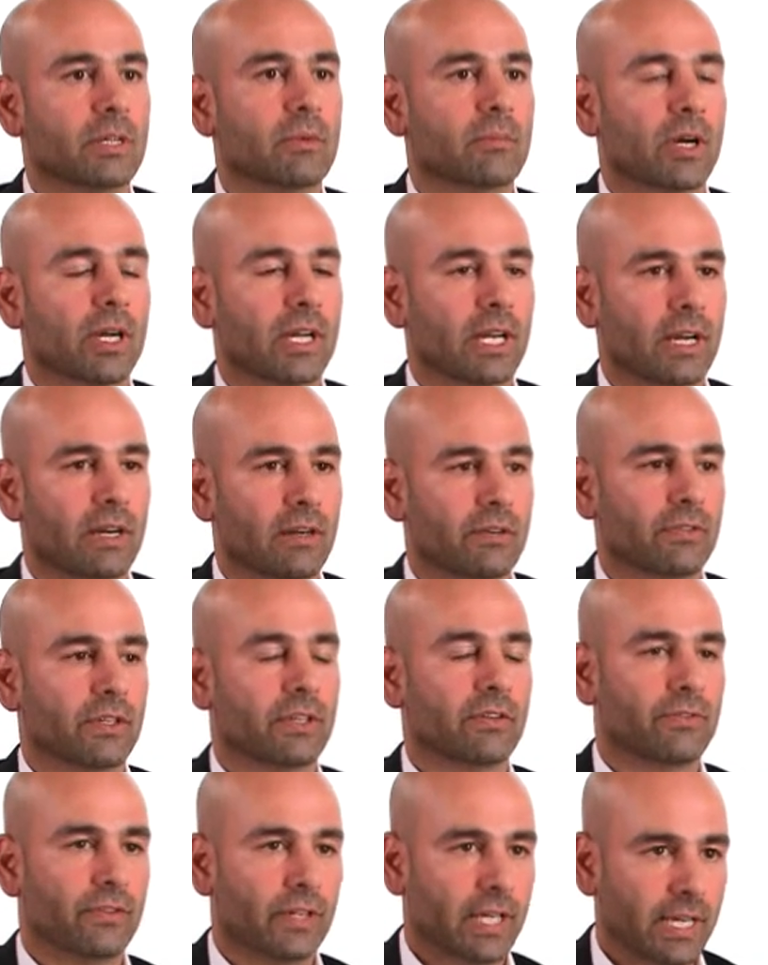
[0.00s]
You might have
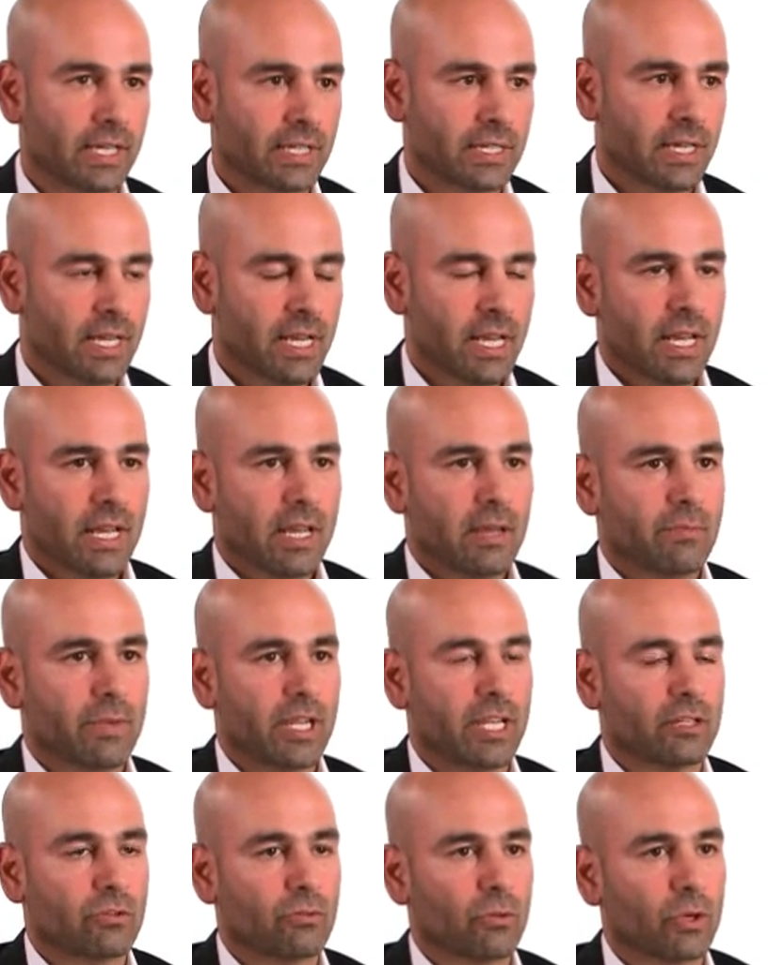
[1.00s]
an affiliate
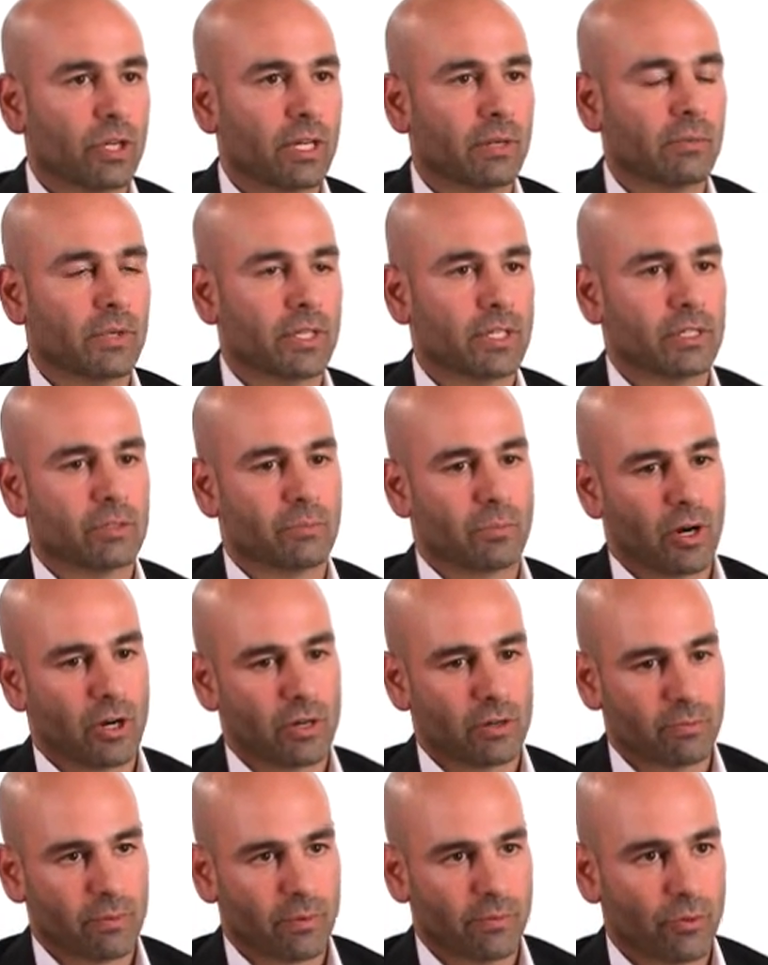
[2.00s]
piece running, which is
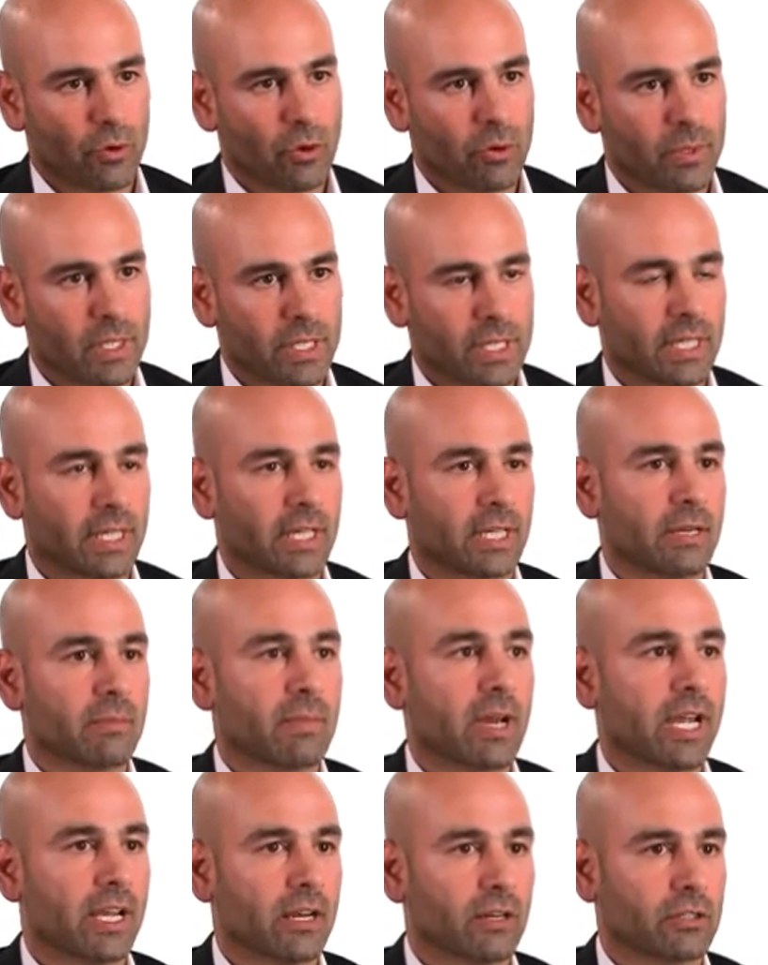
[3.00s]
part of performance, and then you
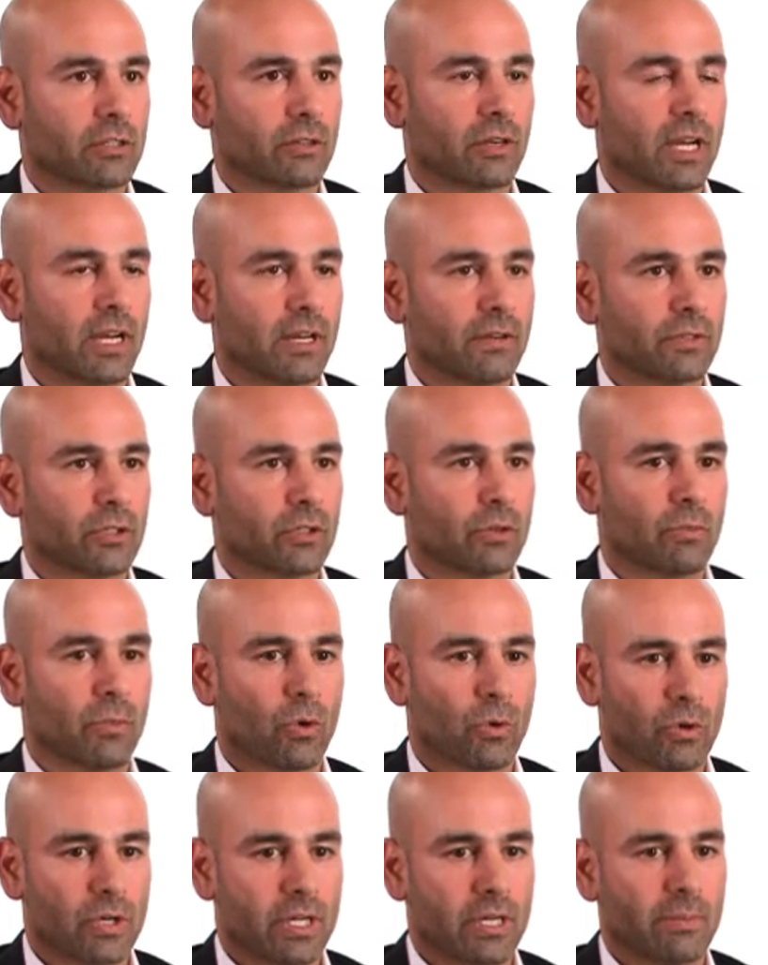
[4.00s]
may also have some
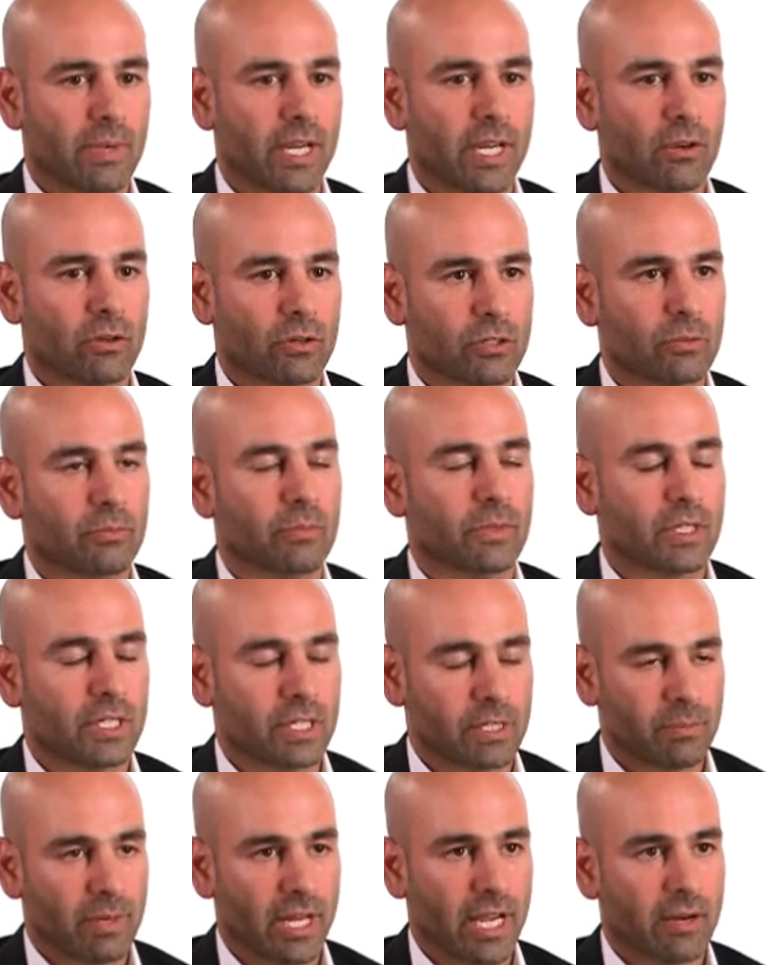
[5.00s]
RTB or some
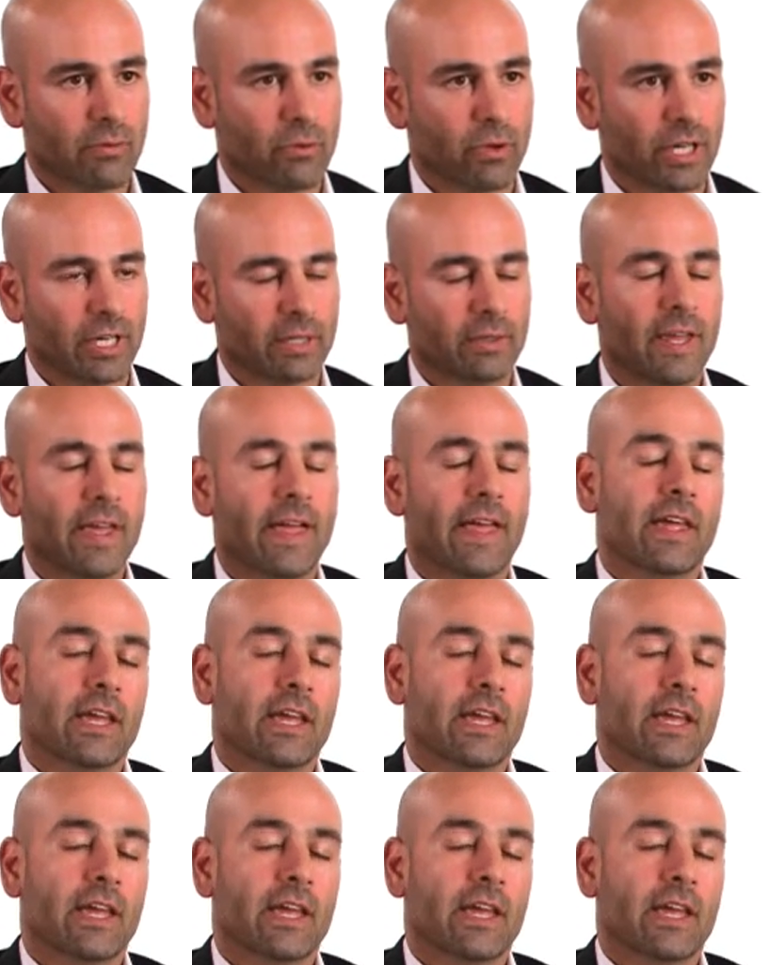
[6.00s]
display running.